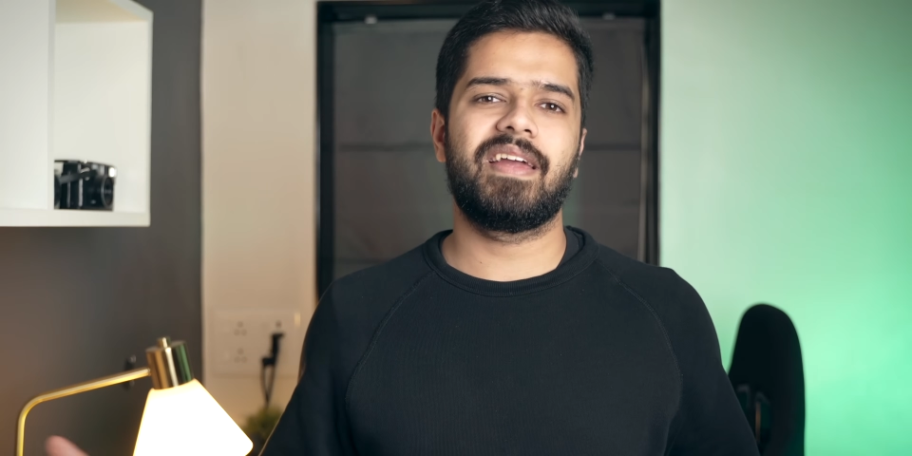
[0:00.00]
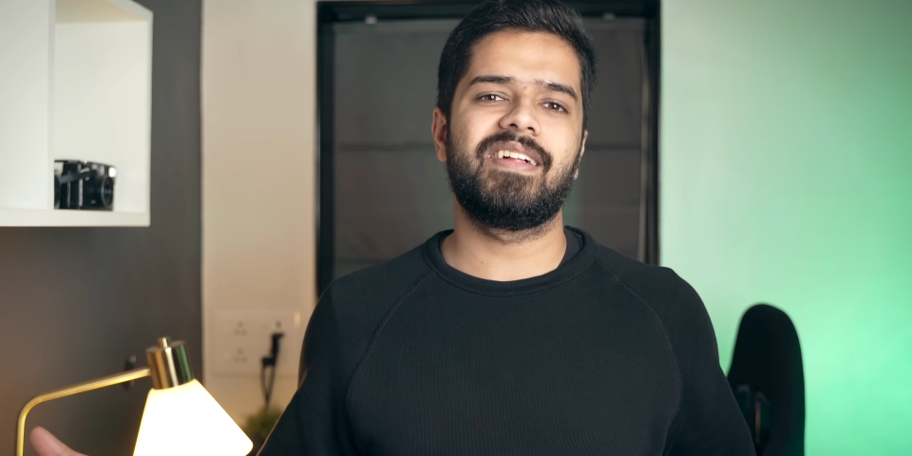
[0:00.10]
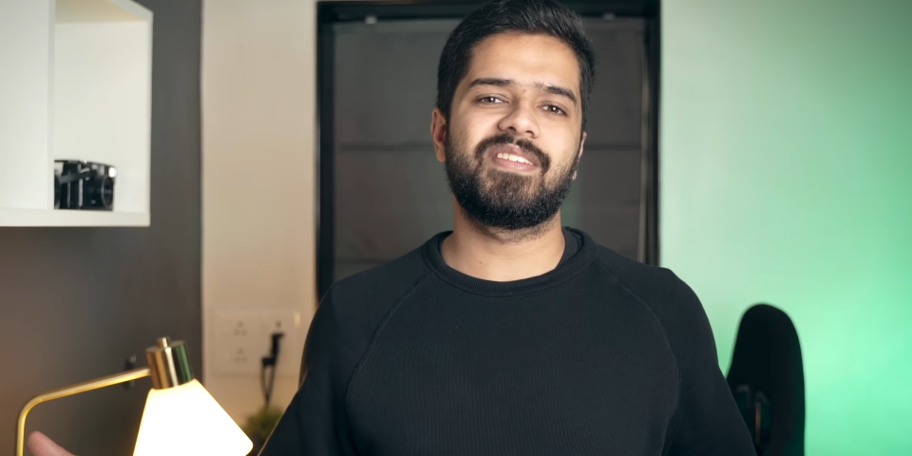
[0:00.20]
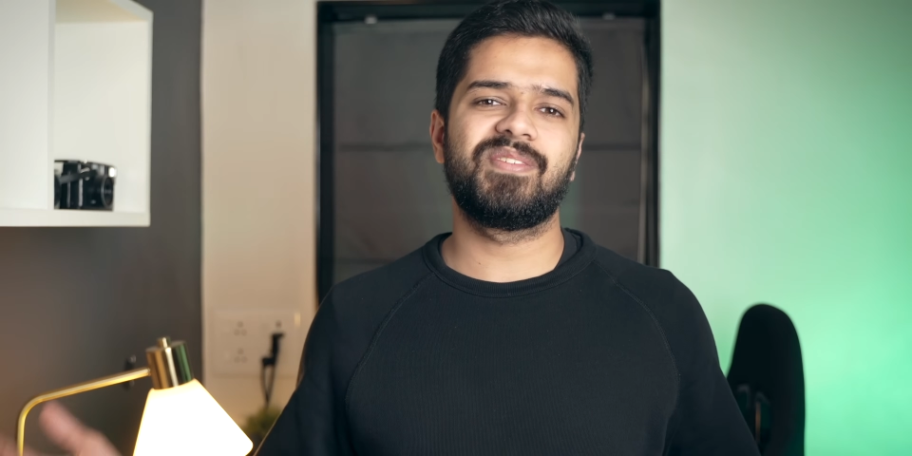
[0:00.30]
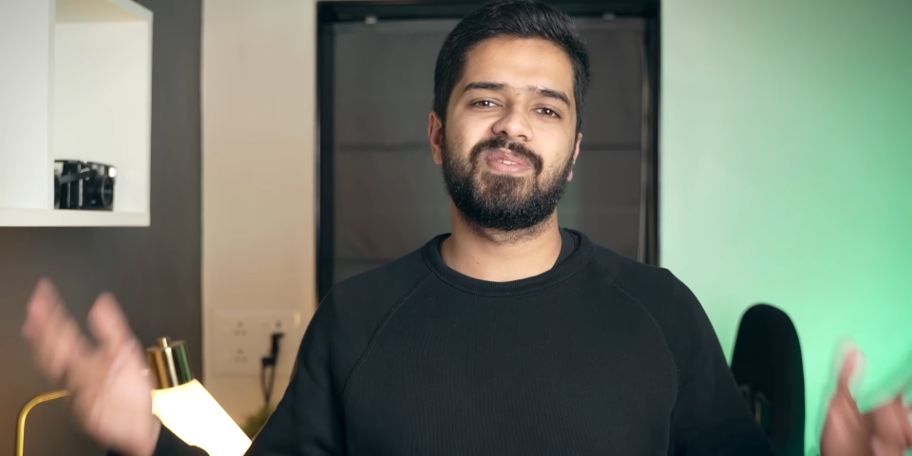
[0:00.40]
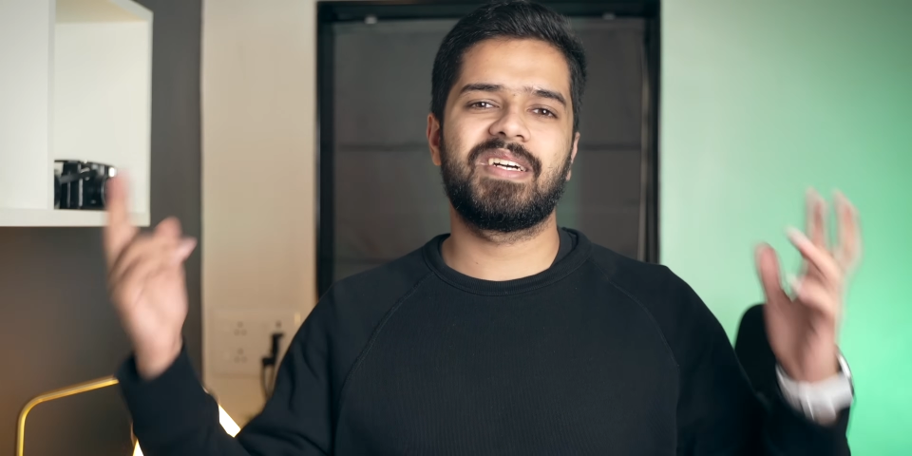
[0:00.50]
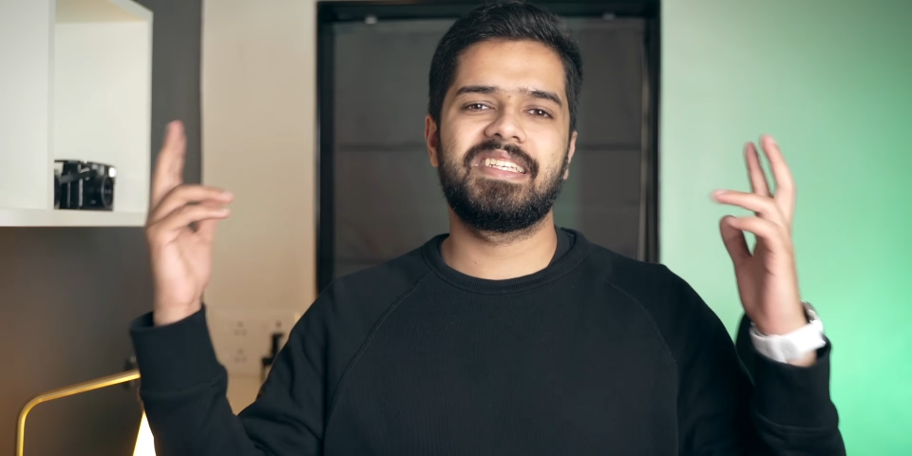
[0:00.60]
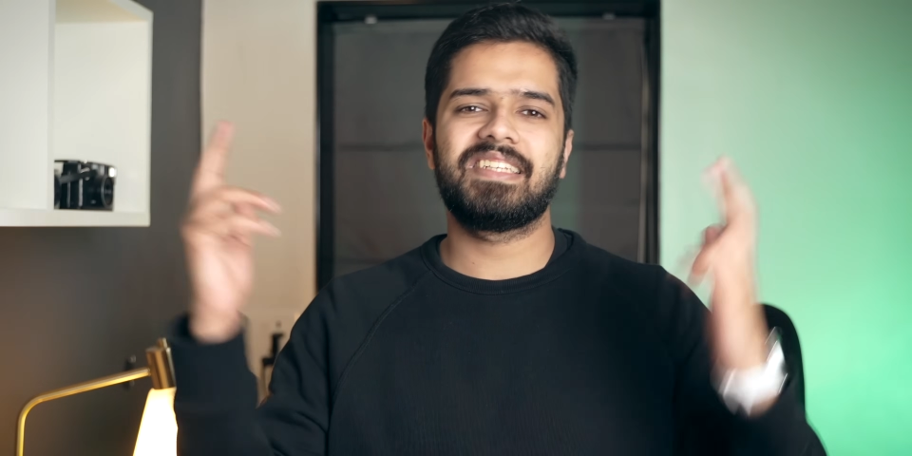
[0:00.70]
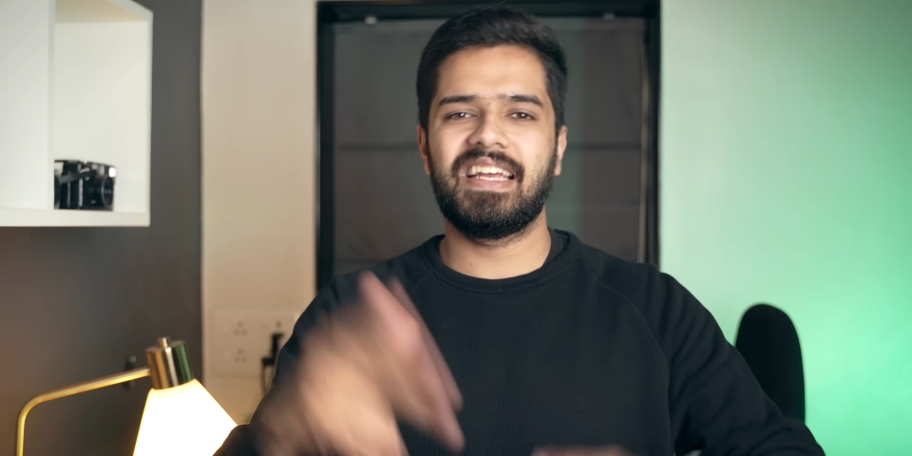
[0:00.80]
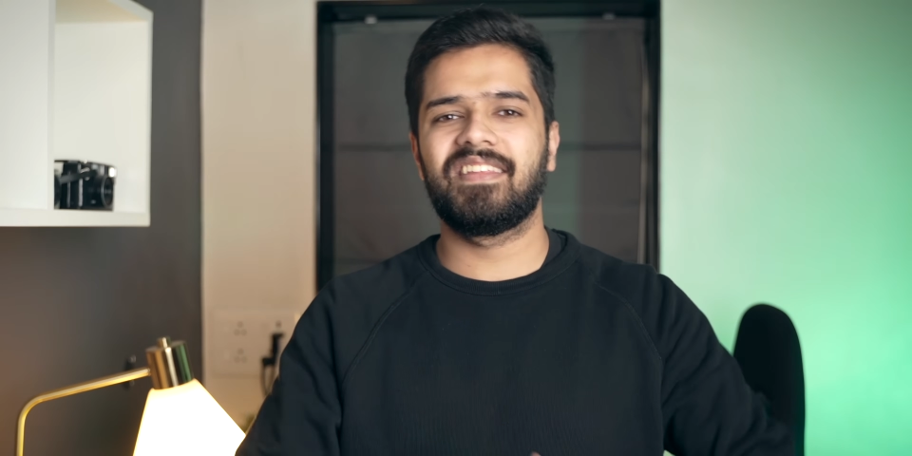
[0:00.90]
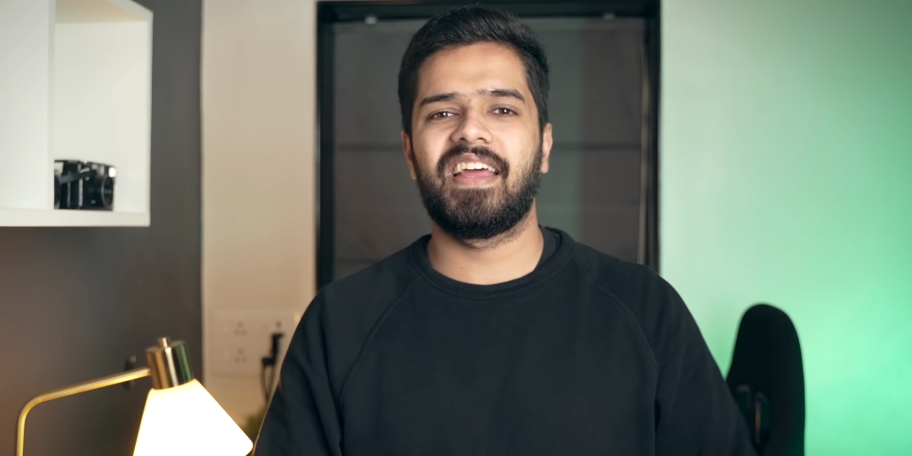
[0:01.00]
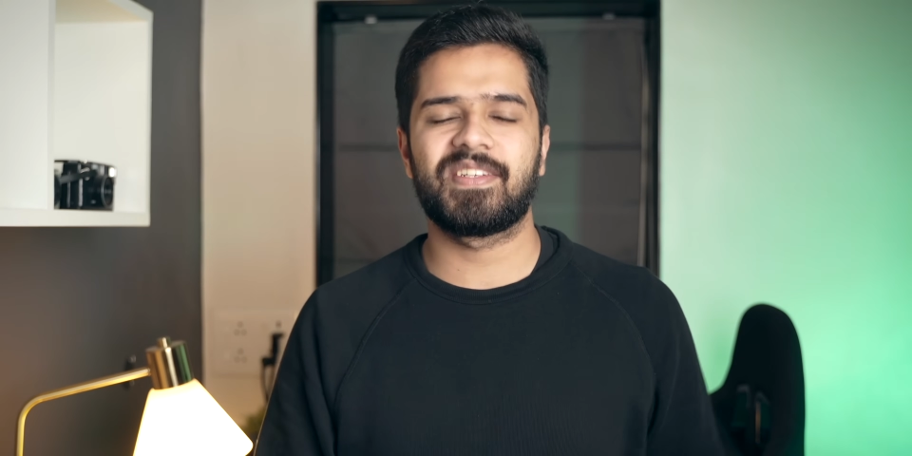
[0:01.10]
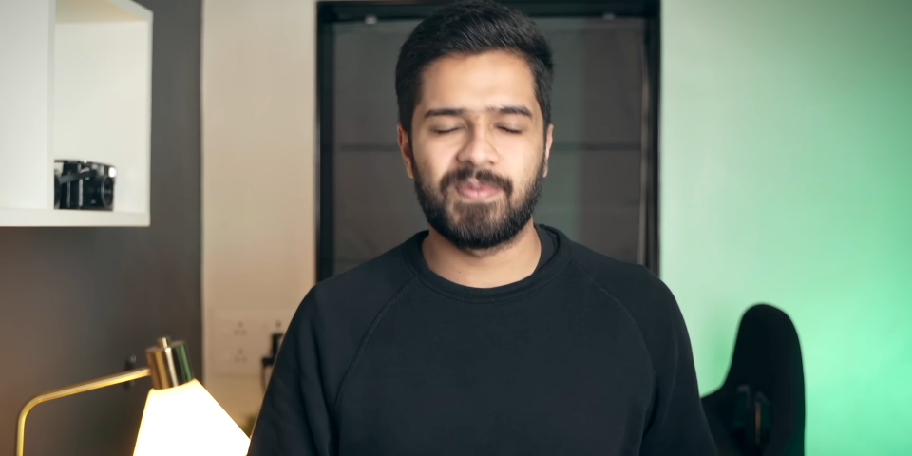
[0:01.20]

and I'll see you guys in the next